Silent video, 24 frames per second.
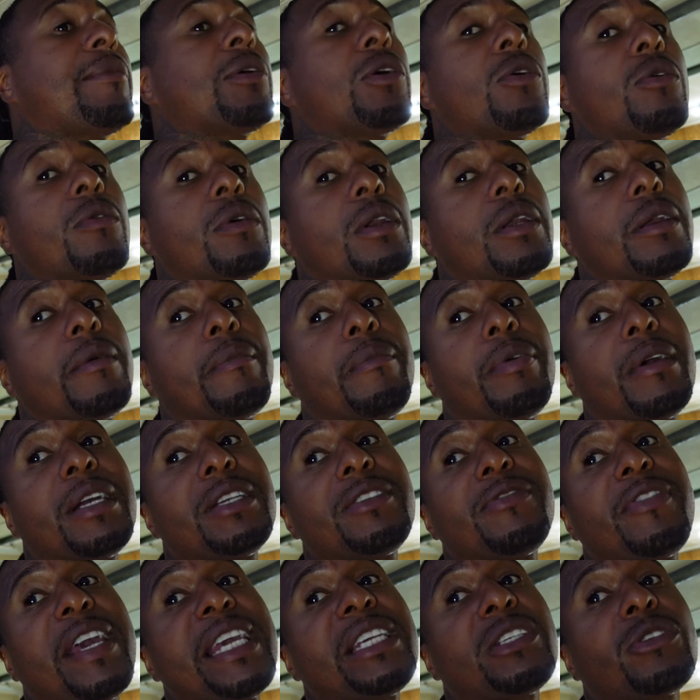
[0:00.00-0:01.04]
I'm gonna go with a
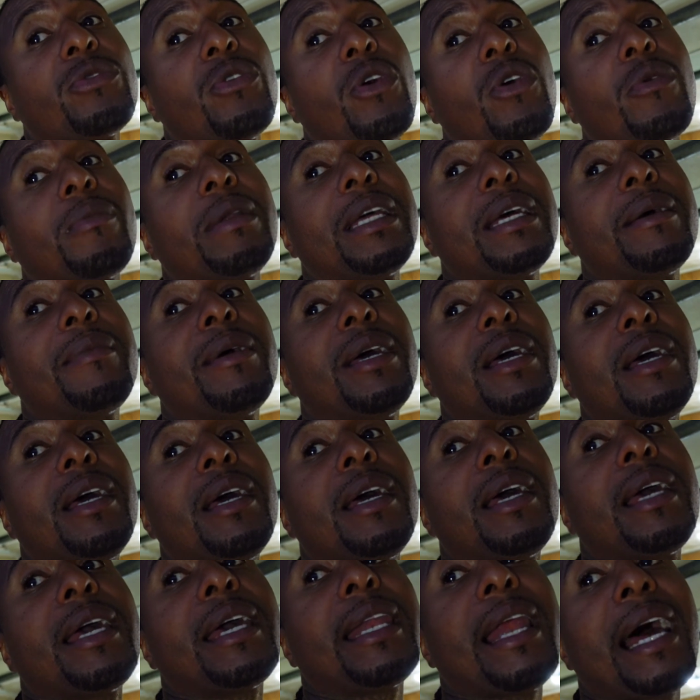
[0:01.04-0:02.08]
brush face chrome lip.
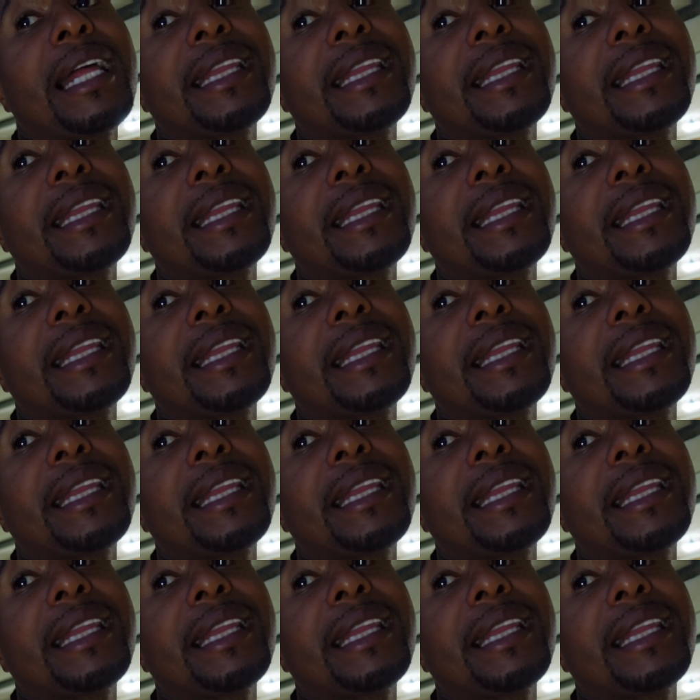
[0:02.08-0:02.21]
And